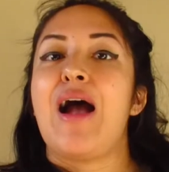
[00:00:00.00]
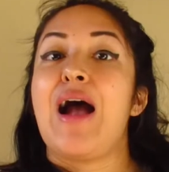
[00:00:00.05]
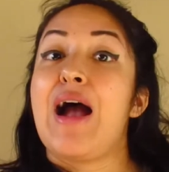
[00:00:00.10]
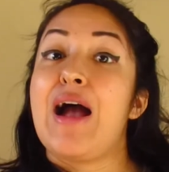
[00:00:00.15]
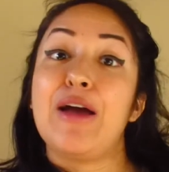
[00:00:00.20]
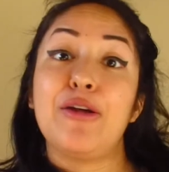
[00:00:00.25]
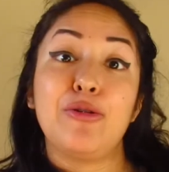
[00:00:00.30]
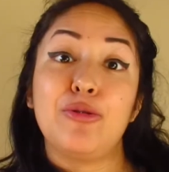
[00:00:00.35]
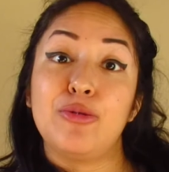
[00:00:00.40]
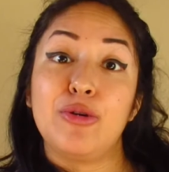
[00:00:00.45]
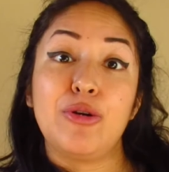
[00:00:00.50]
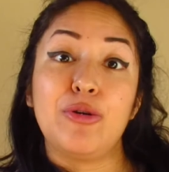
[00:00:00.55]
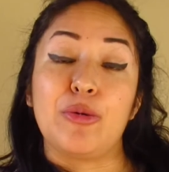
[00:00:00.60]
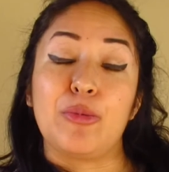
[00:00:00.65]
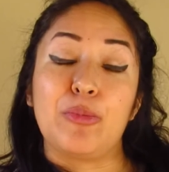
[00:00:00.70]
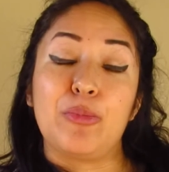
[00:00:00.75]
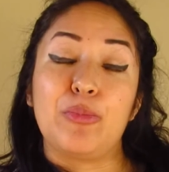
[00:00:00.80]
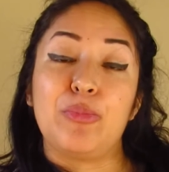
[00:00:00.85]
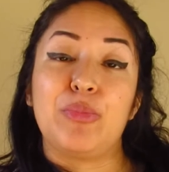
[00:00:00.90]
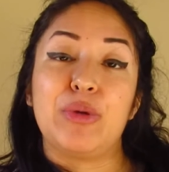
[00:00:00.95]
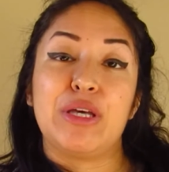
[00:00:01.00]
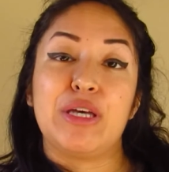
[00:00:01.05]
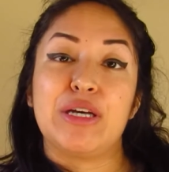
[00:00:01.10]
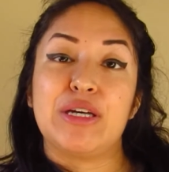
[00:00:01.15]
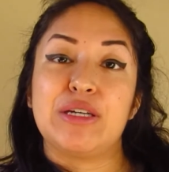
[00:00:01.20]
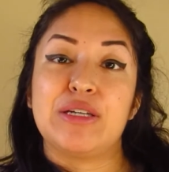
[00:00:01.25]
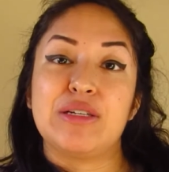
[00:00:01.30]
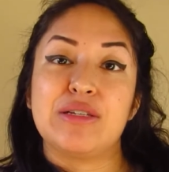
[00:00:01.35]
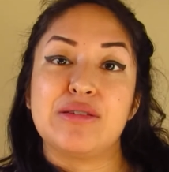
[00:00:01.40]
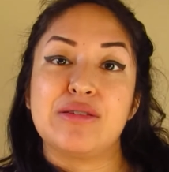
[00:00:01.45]
I don't know,
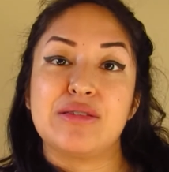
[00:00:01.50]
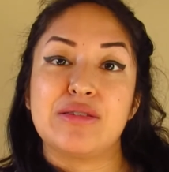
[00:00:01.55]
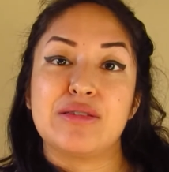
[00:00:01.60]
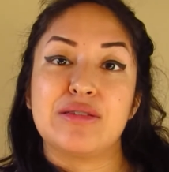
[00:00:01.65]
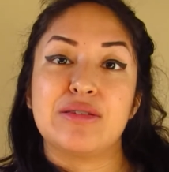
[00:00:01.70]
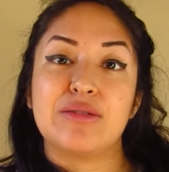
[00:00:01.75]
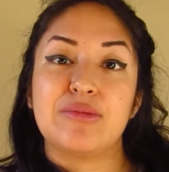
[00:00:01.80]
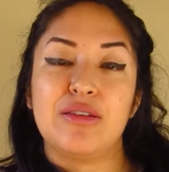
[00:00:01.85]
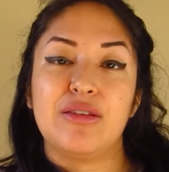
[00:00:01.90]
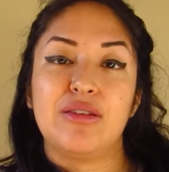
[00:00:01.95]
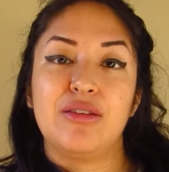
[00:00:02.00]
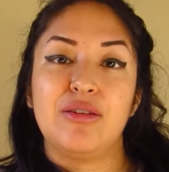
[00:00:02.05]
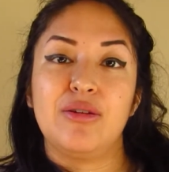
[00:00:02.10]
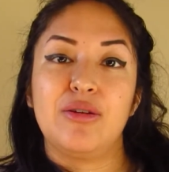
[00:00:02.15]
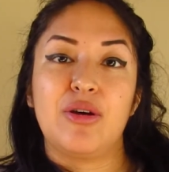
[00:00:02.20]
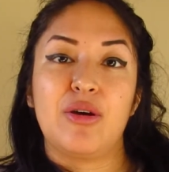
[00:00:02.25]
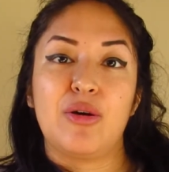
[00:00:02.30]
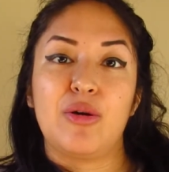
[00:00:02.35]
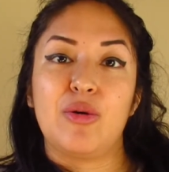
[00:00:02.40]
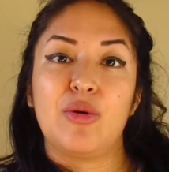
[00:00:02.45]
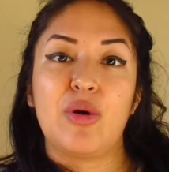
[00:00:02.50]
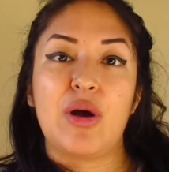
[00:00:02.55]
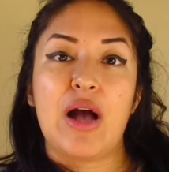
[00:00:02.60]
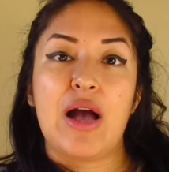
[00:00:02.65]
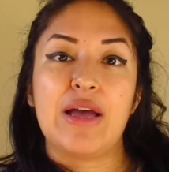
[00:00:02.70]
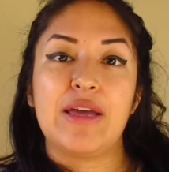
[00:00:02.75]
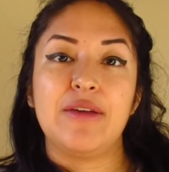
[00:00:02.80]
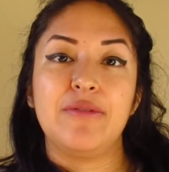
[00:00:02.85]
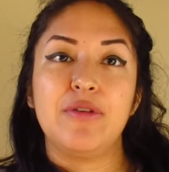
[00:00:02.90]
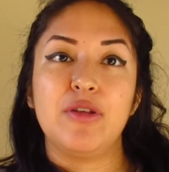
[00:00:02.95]
because,
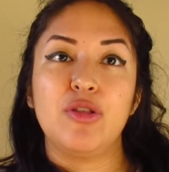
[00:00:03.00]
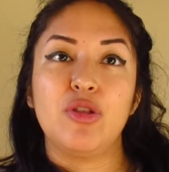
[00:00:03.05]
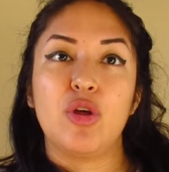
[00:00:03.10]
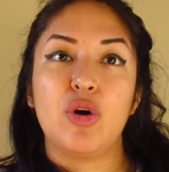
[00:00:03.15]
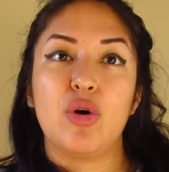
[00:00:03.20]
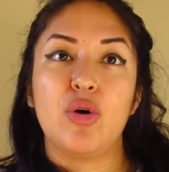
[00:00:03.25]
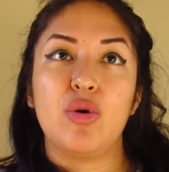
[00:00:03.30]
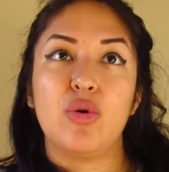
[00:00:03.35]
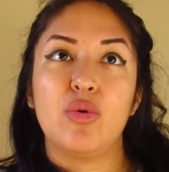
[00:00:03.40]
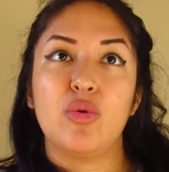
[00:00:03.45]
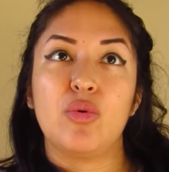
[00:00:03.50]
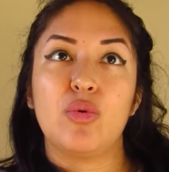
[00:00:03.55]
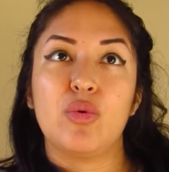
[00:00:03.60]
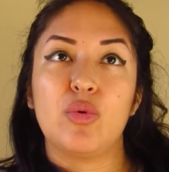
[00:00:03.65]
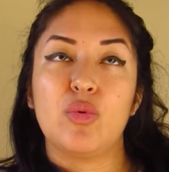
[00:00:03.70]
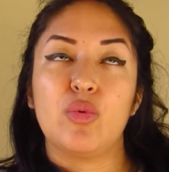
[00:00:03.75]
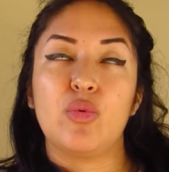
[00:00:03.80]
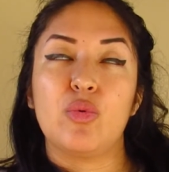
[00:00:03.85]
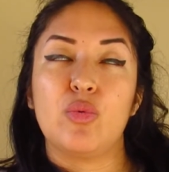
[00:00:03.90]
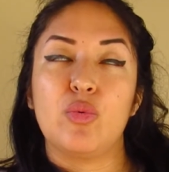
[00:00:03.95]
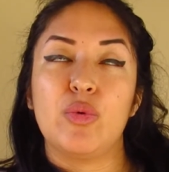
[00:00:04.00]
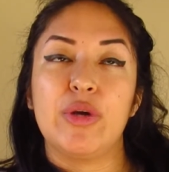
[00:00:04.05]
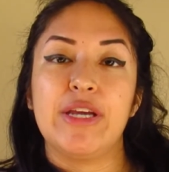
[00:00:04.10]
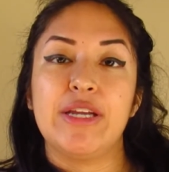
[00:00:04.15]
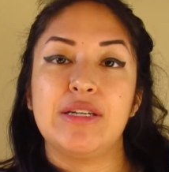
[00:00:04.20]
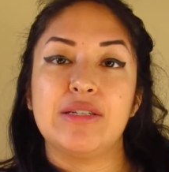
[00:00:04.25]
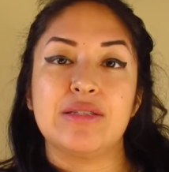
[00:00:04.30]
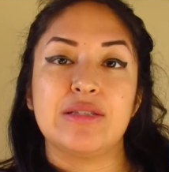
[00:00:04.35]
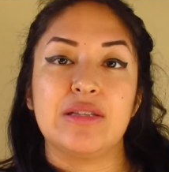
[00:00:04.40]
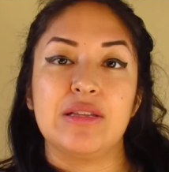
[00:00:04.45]
even though
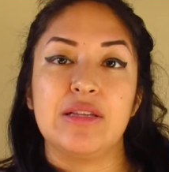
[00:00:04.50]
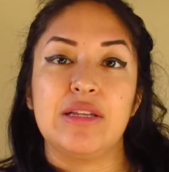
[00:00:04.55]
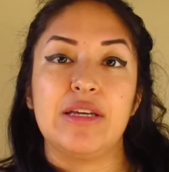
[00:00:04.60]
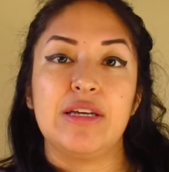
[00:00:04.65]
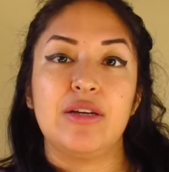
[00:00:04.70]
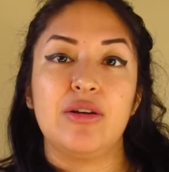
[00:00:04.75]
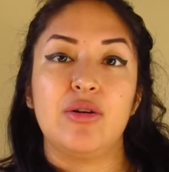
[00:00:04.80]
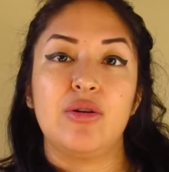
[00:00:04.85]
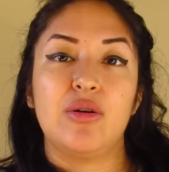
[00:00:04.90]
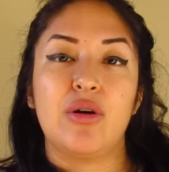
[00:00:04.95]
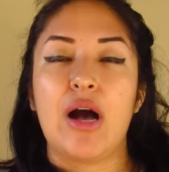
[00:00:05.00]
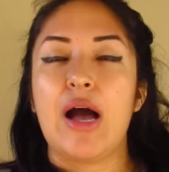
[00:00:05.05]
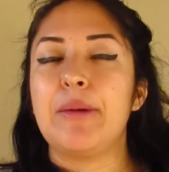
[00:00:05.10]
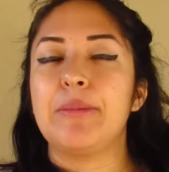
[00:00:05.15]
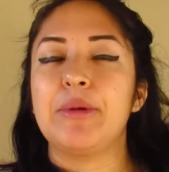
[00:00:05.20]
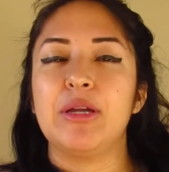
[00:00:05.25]
weed is legal,